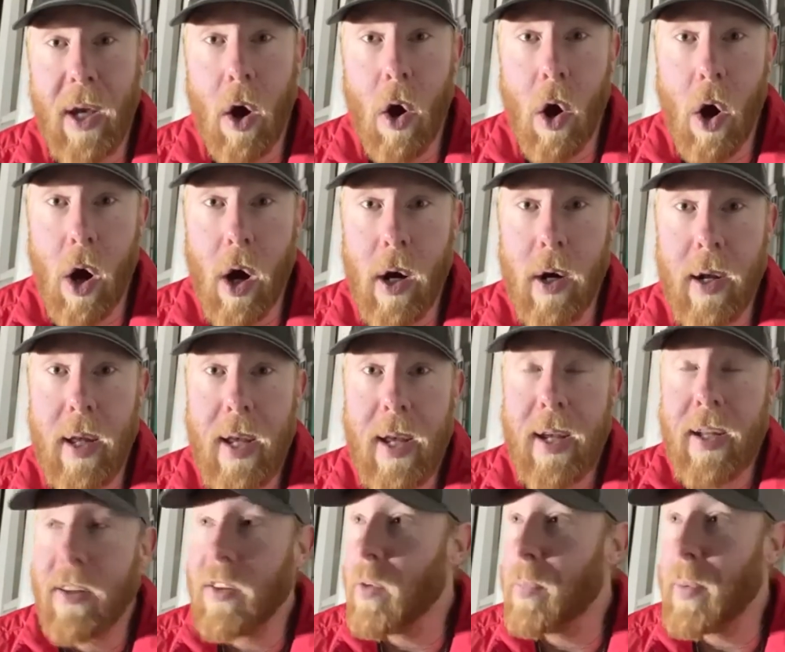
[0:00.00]
hard
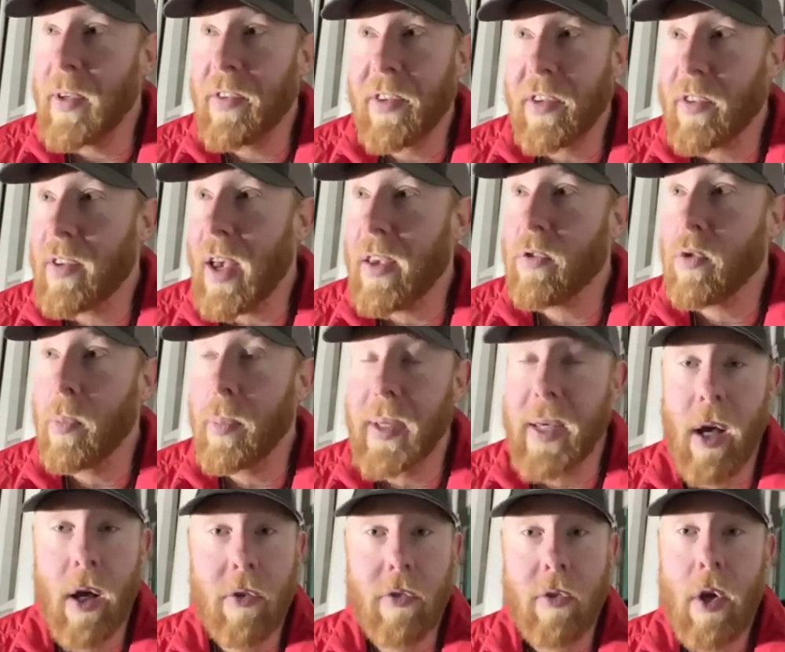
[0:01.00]
to be successful,
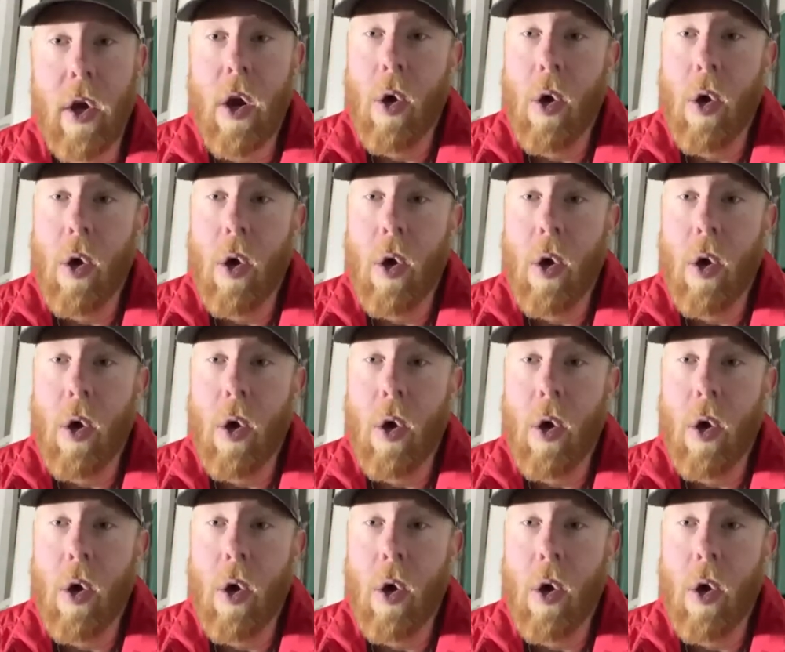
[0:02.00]
because